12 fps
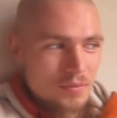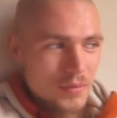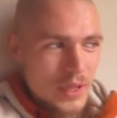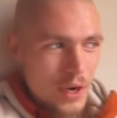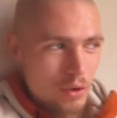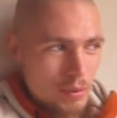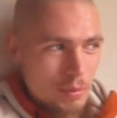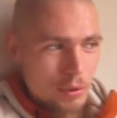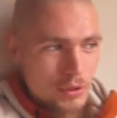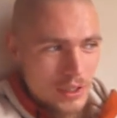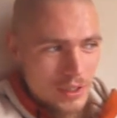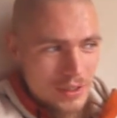And I would be
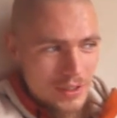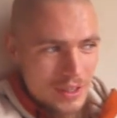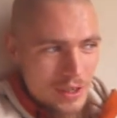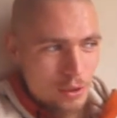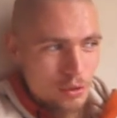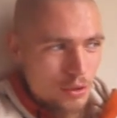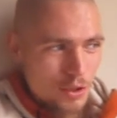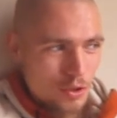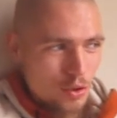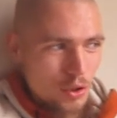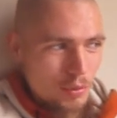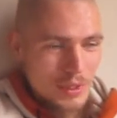pretending that I go to
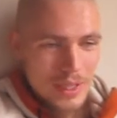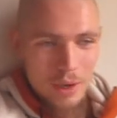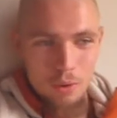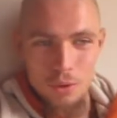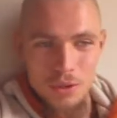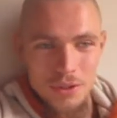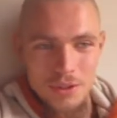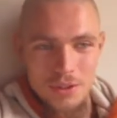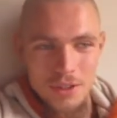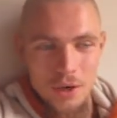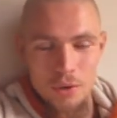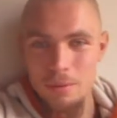school, but I wouldn't.
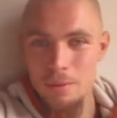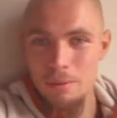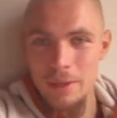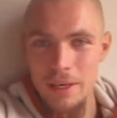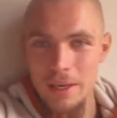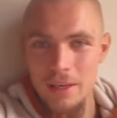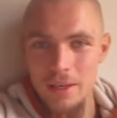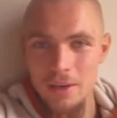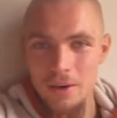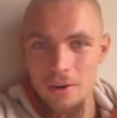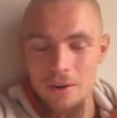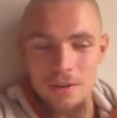I would be playing
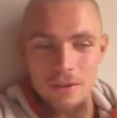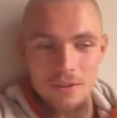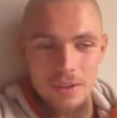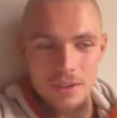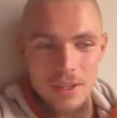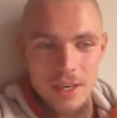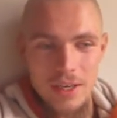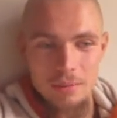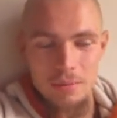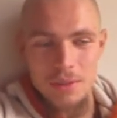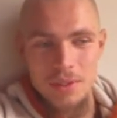all of the time.